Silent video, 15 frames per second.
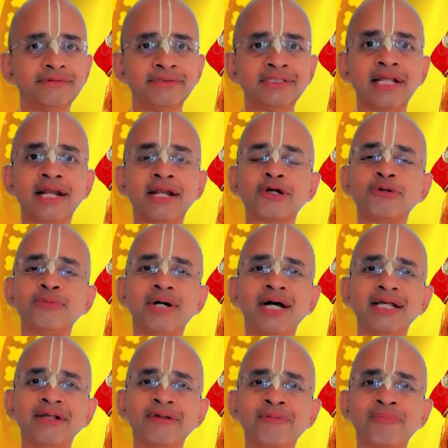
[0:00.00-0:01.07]
Vittal
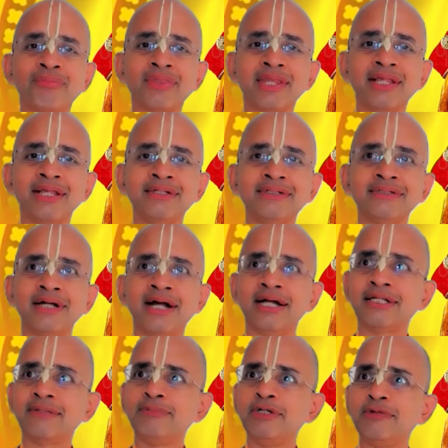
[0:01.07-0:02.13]
Rukhumai
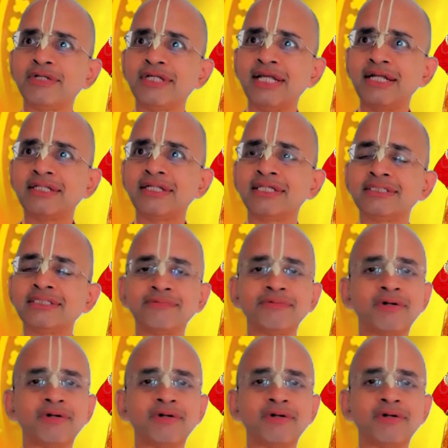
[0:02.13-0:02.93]
and the beautiful kirtans that